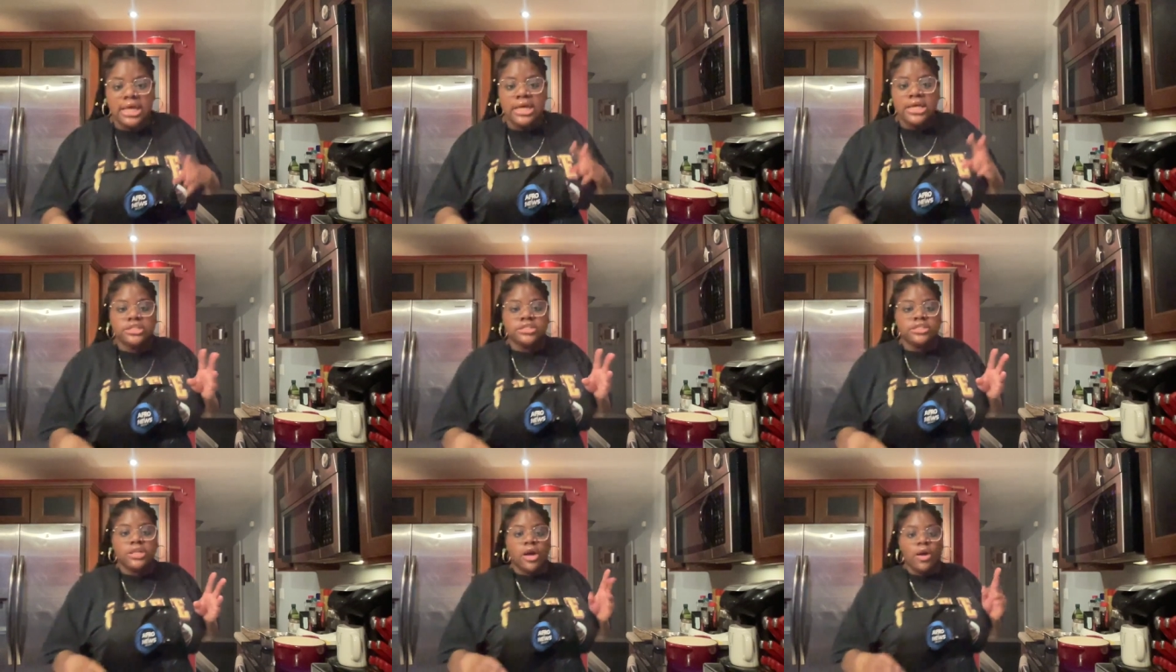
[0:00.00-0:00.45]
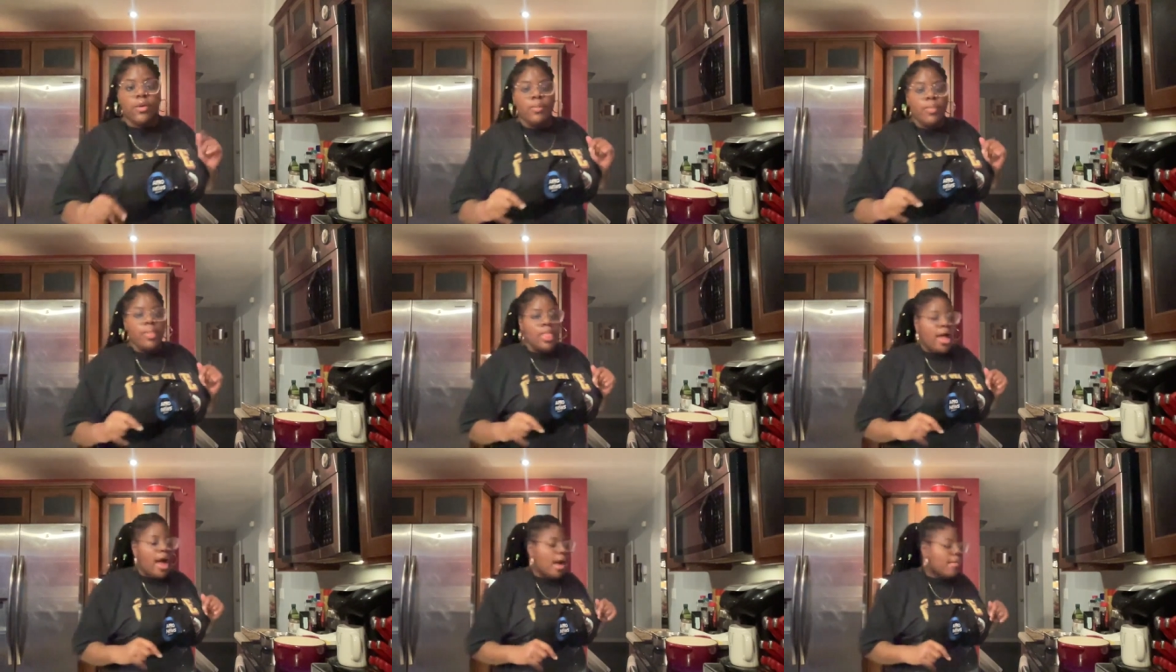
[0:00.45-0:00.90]
So
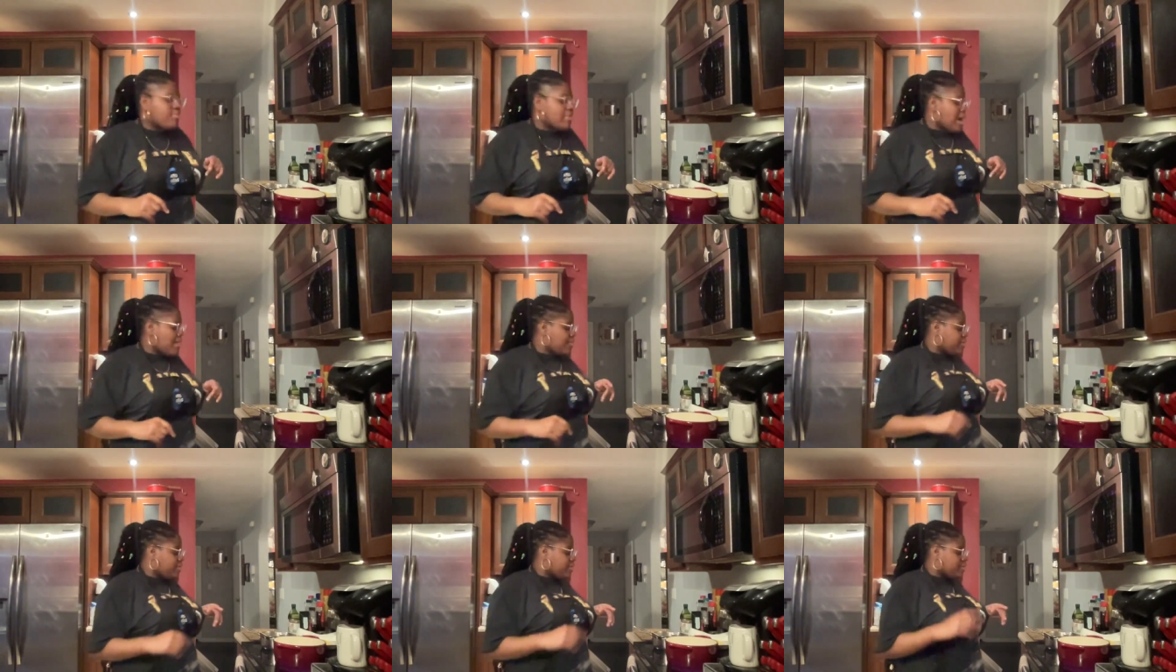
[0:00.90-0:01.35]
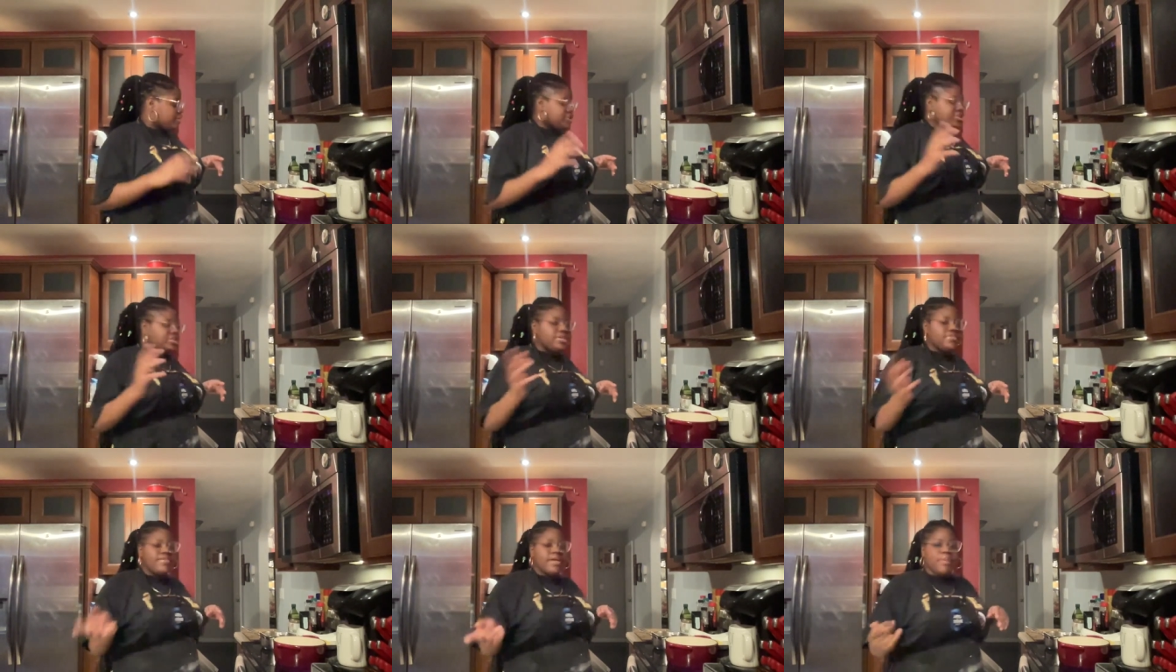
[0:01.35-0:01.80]
I'm probably going to just
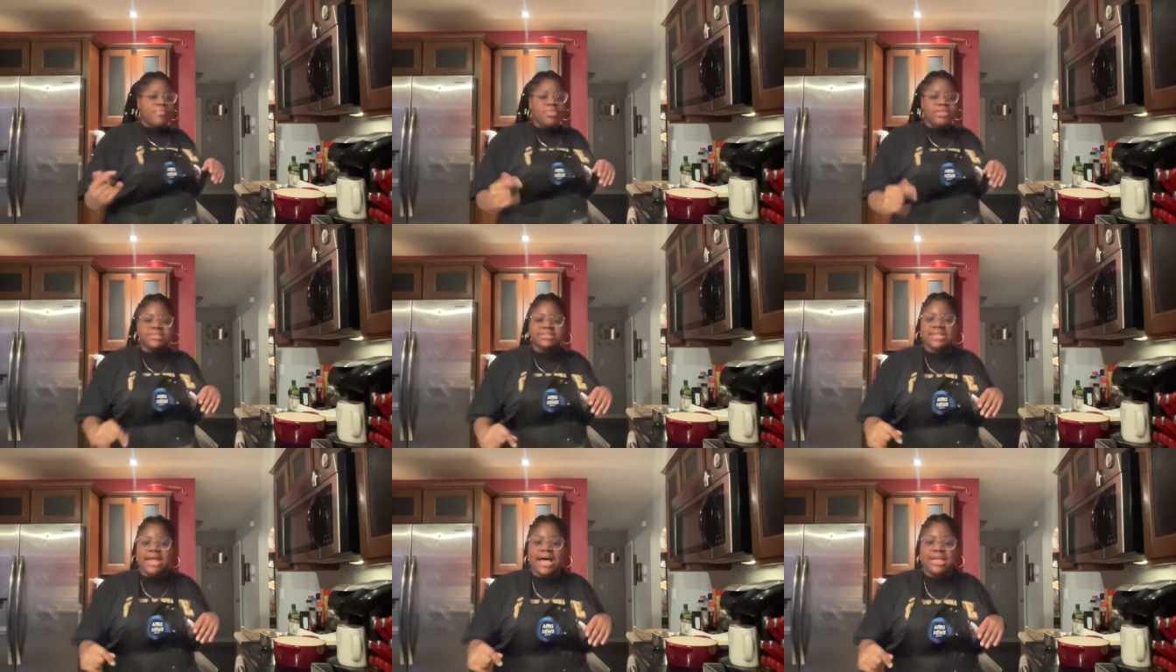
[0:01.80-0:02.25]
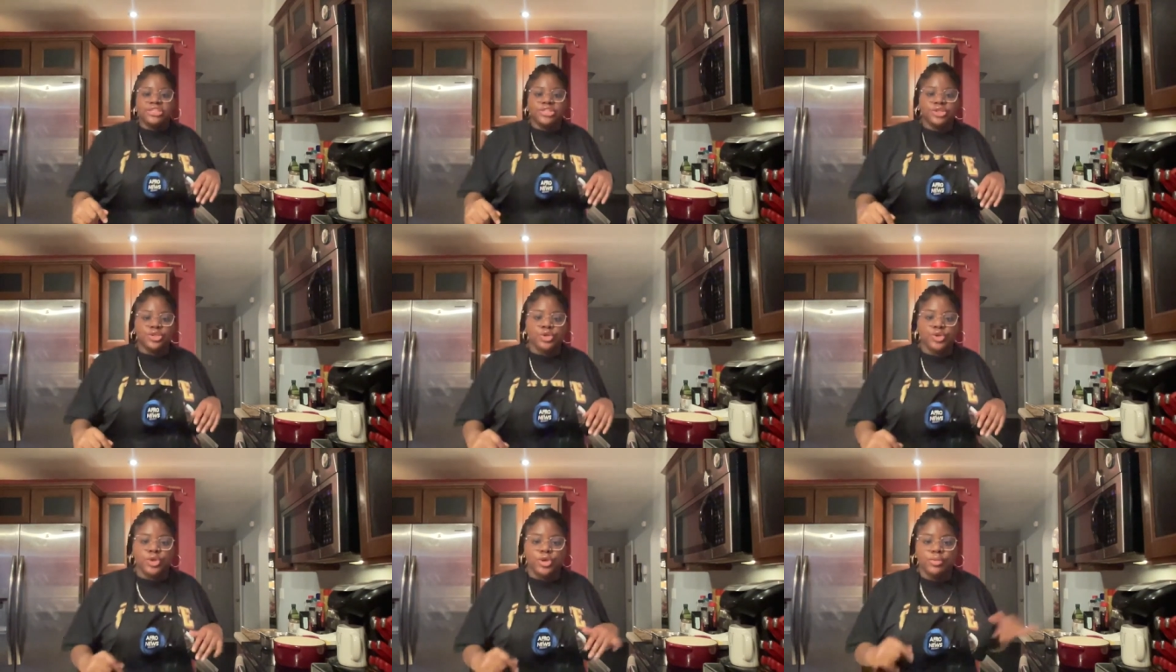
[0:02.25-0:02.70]
divvy up these last
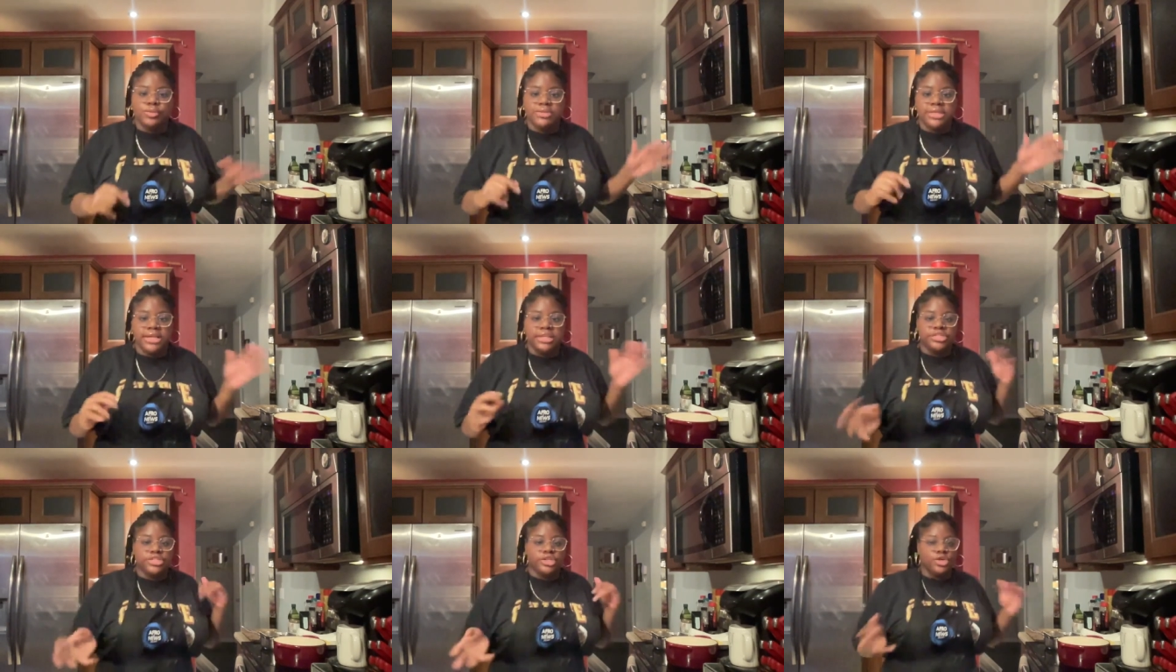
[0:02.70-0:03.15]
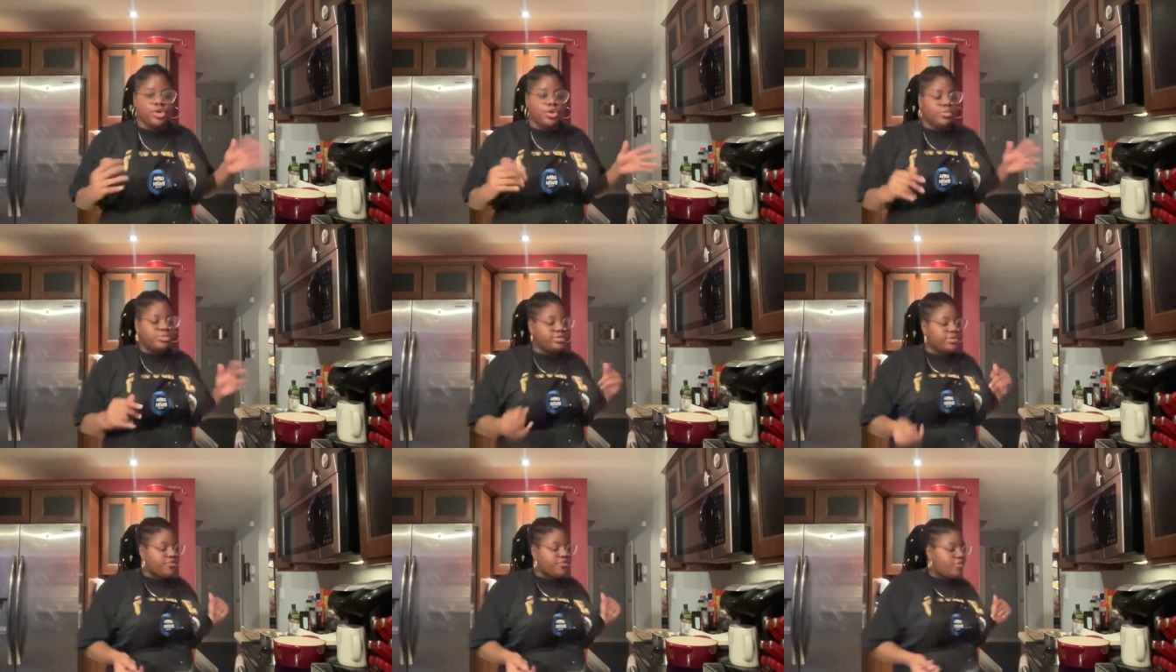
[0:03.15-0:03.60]
2 groups into
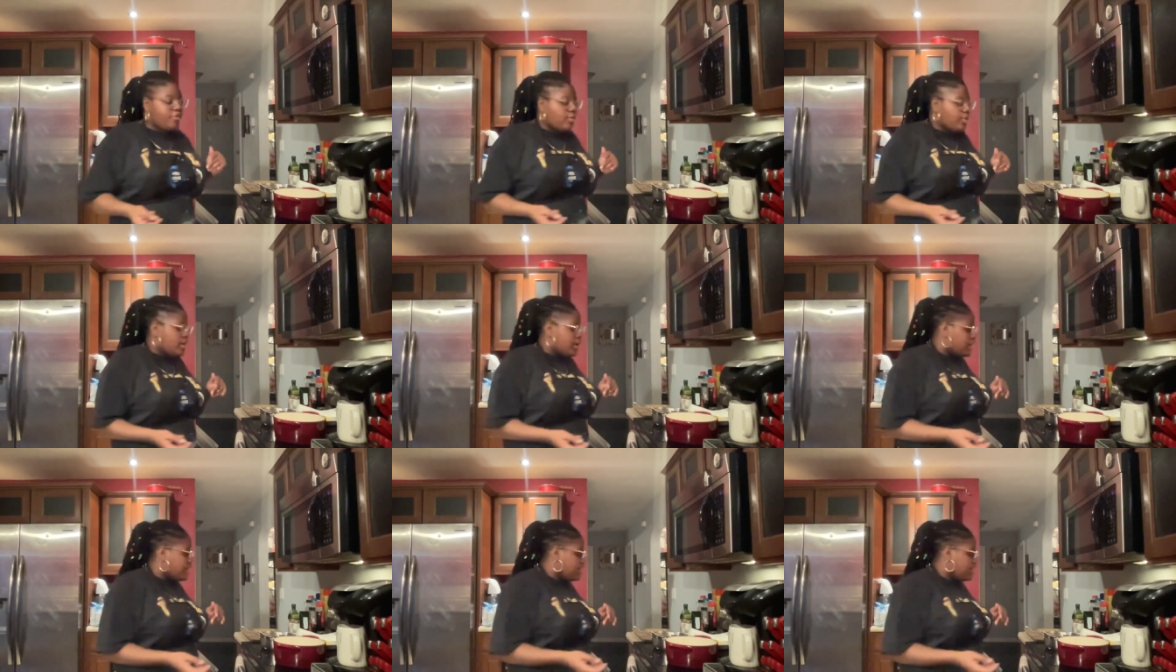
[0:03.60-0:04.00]
groups of 4.